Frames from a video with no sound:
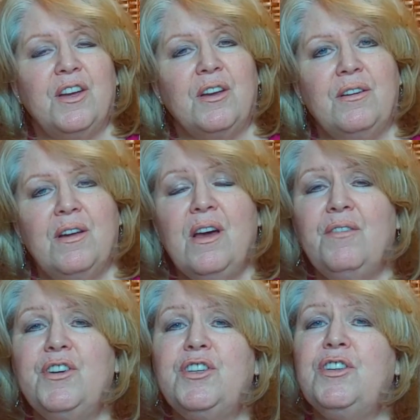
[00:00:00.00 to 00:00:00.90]
you're
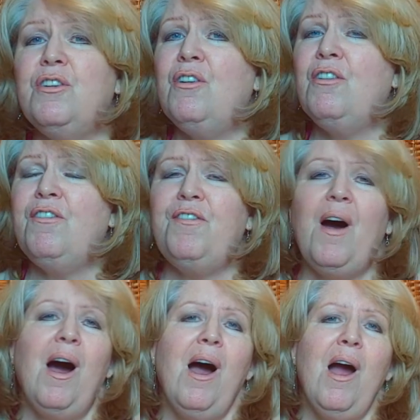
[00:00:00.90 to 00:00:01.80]
never too far
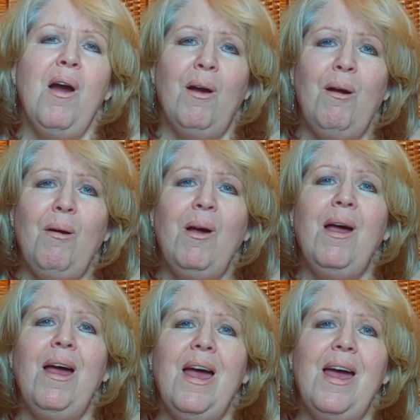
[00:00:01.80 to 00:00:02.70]

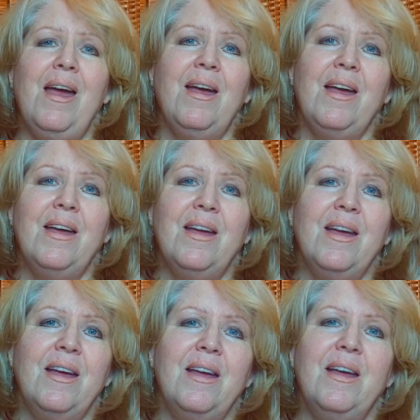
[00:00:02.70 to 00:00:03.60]

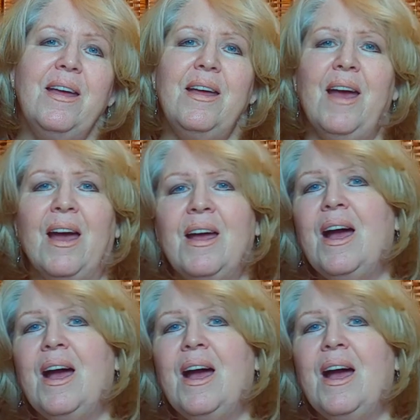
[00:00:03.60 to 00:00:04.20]
away.